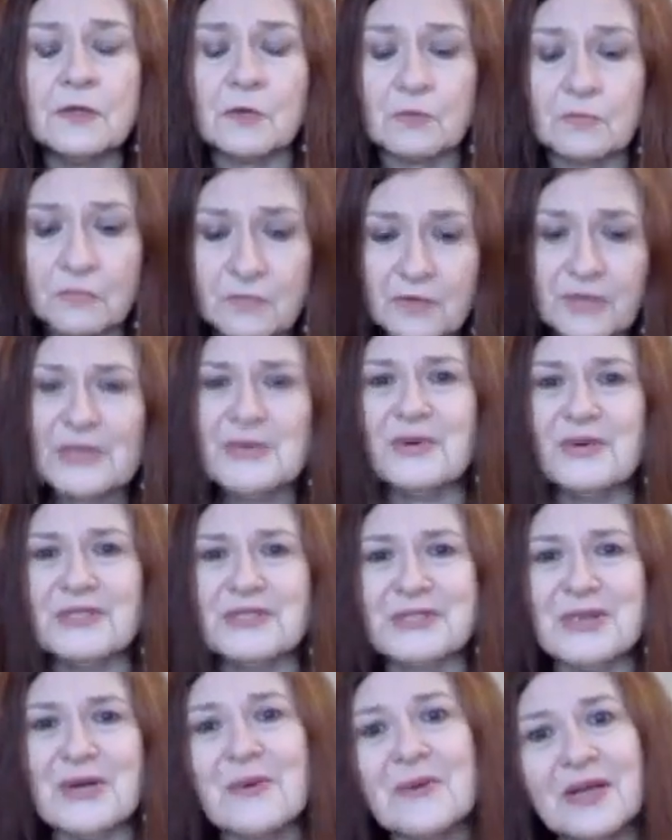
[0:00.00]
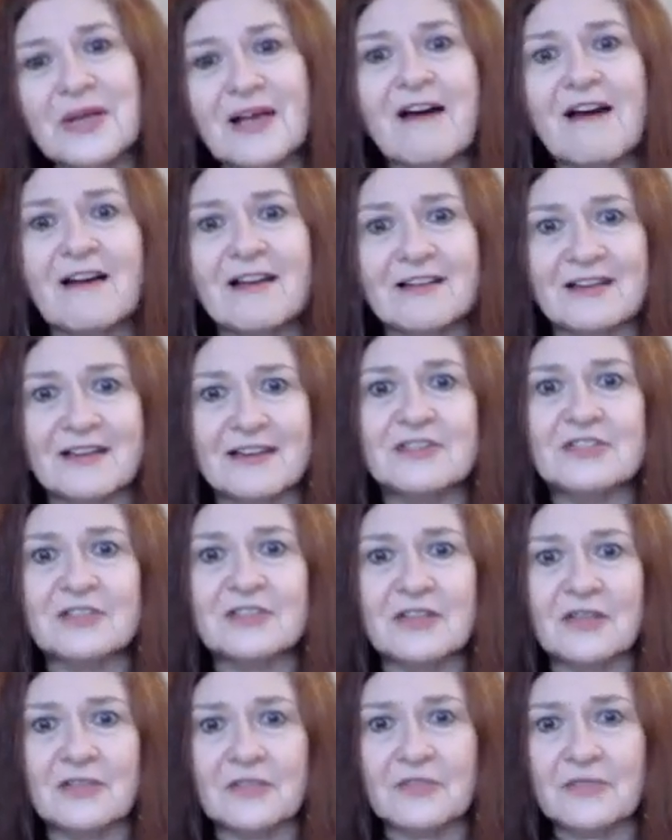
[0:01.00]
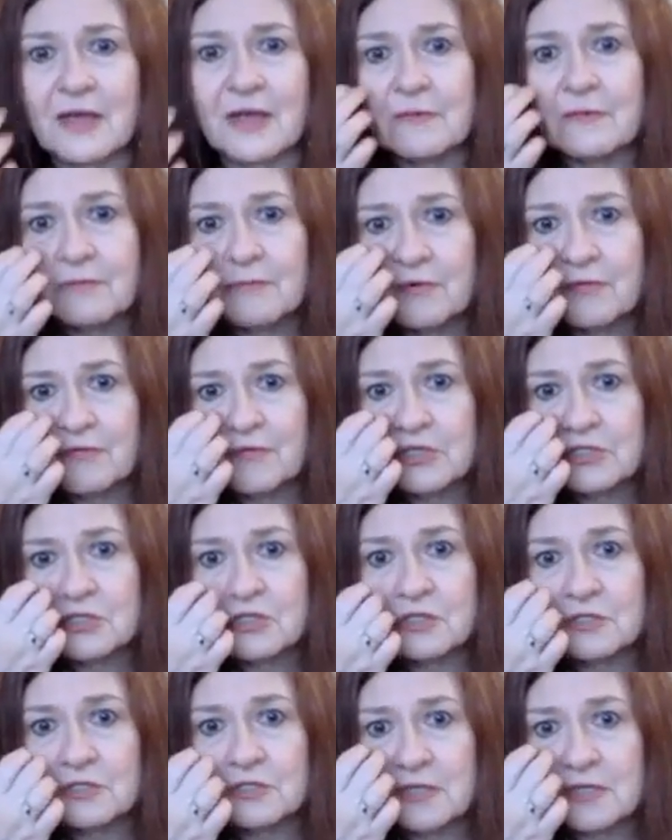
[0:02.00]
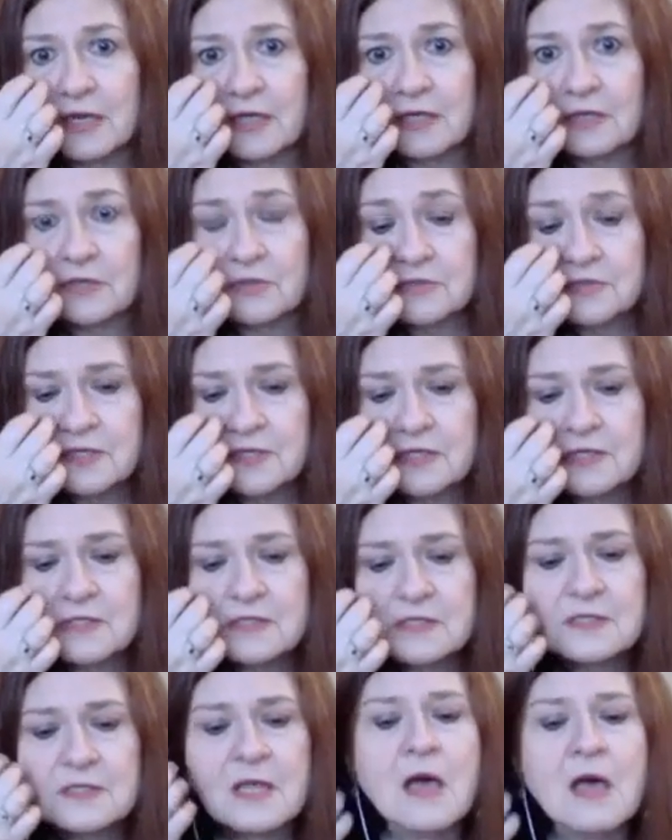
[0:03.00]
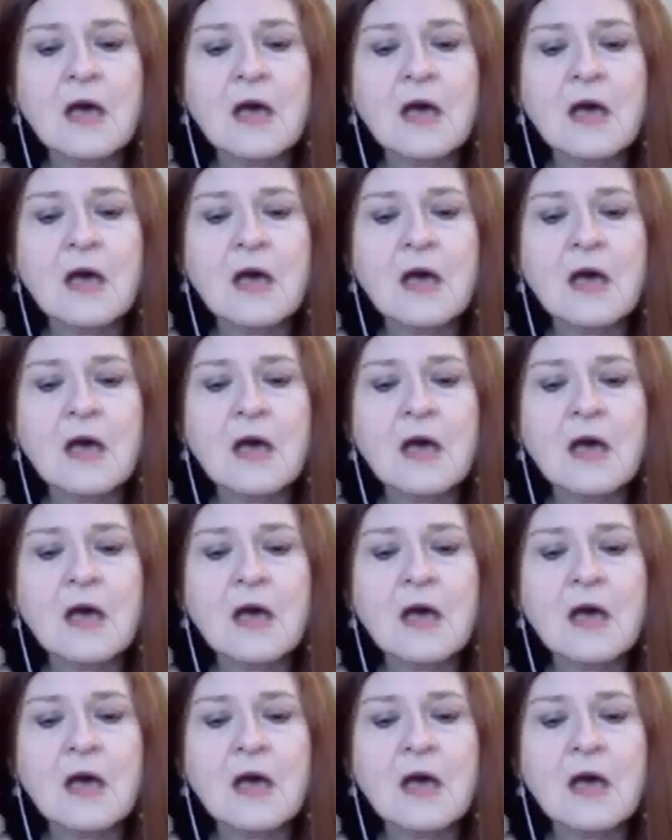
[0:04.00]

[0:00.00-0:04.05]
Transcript: really what's going on and to get that professional diagnosis.